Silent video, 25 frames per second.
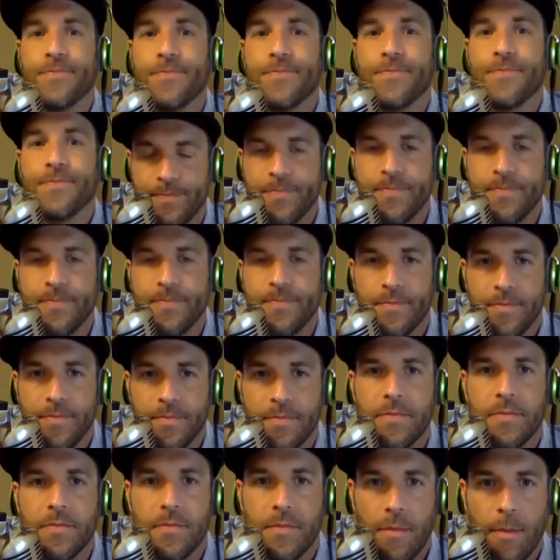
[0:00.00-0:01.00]

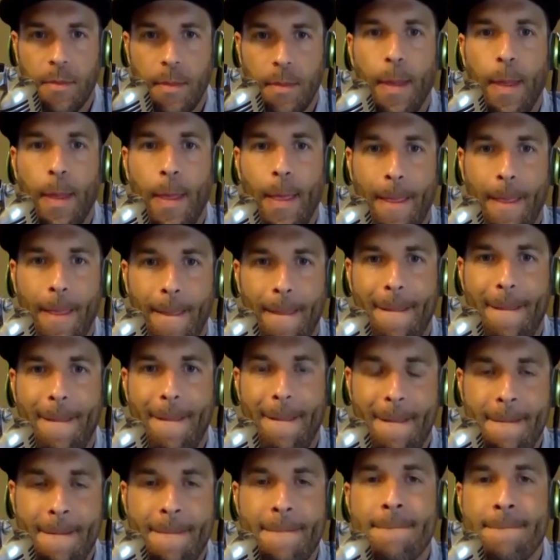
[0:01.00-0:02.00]

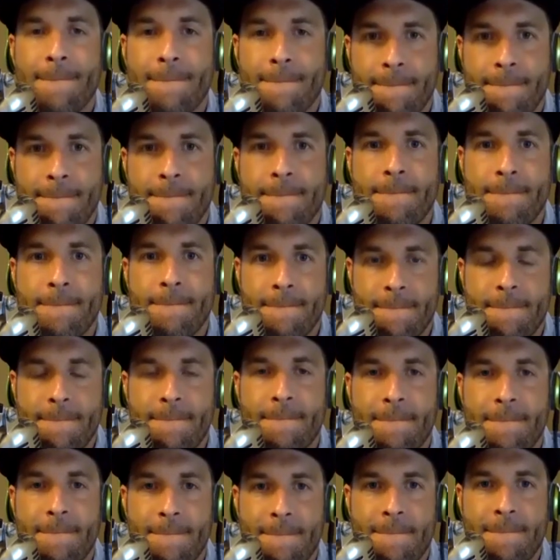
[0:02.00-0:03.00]

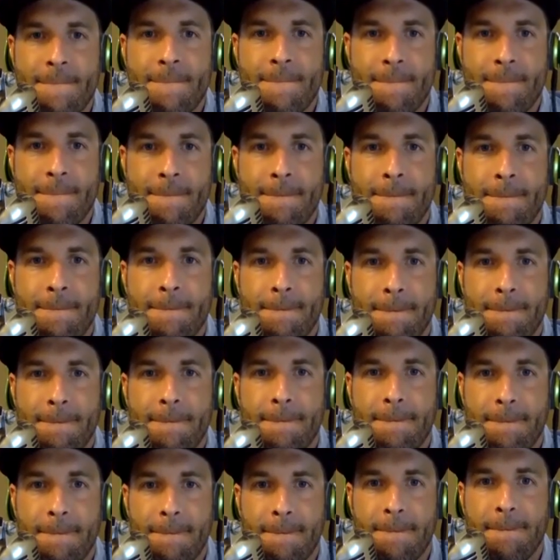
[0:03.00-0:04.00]

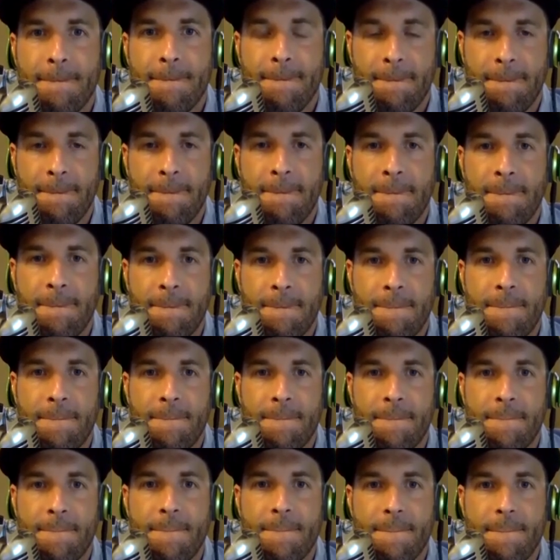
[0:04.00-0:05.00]

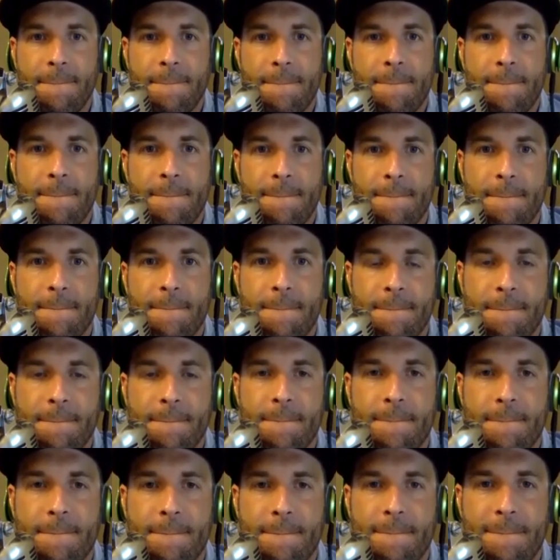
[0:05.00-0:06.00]

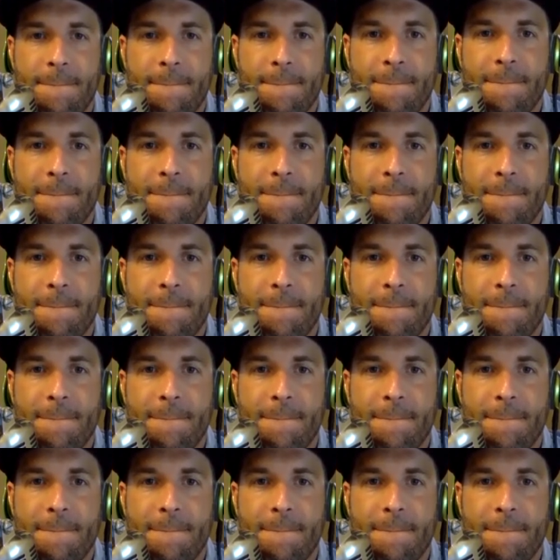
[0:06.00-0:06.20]
No words are spoken by the person on screen.